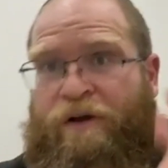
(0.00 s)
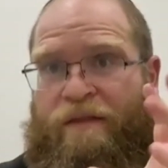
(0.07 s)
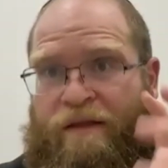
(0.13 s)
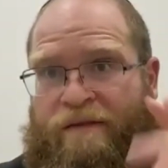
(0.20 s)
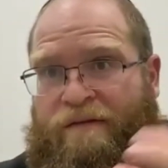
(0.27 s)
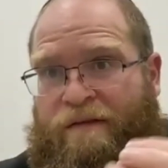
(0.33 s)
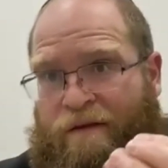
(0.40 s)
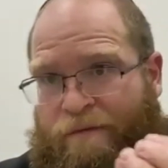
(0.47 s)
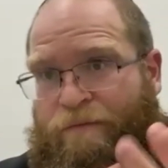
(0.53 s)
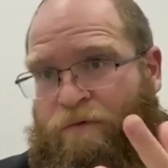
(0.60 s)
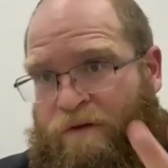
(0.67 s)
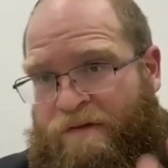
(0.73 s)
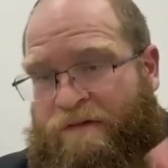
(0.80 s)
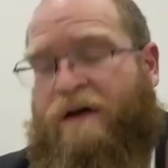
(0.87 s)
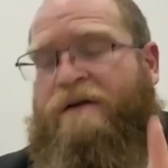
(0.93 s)
That's a little bit
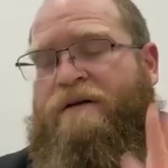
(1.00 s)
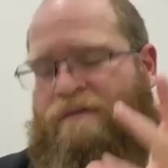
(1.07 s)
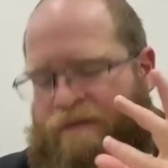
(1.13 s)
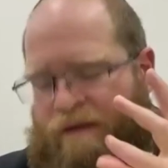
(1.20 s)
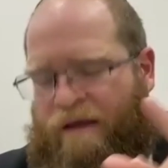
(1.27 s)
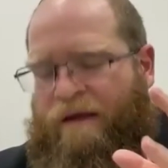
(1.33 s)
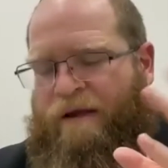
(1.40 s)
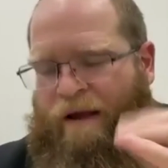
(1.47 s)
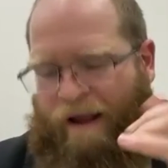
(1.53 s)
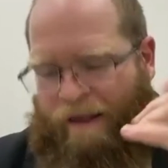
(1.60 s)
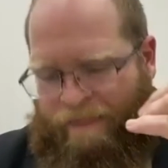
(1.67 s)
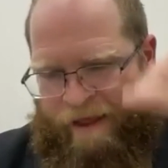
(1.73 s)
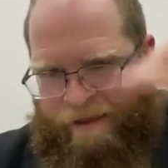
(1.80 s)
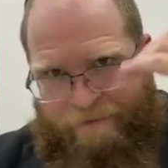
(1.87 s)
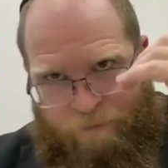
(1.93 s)
more subtle,
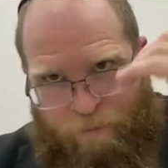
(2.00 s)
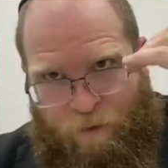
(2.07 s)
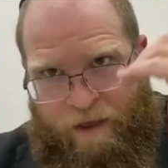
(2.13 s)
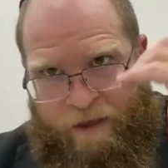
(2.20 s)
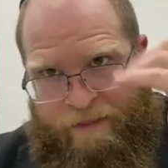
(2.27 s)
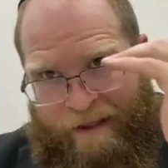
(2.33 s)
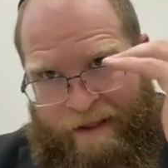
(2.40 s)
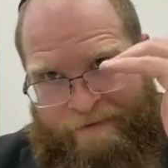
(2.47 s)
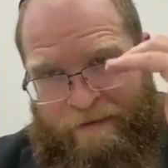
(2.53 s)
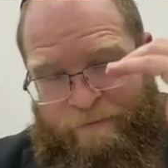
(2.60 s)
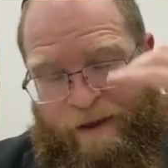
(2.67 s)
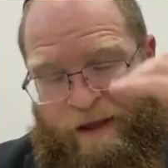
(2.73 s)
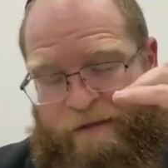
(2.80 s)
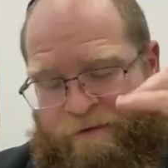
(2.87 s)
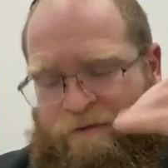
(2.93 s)
and that's the
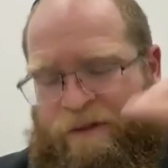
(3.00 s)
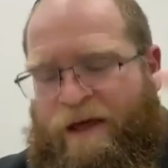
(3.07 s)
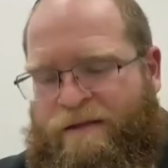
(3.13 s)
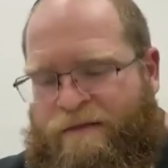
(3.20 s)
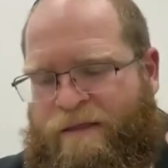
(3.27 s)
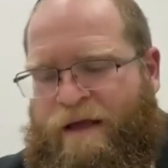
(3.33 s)
amount of light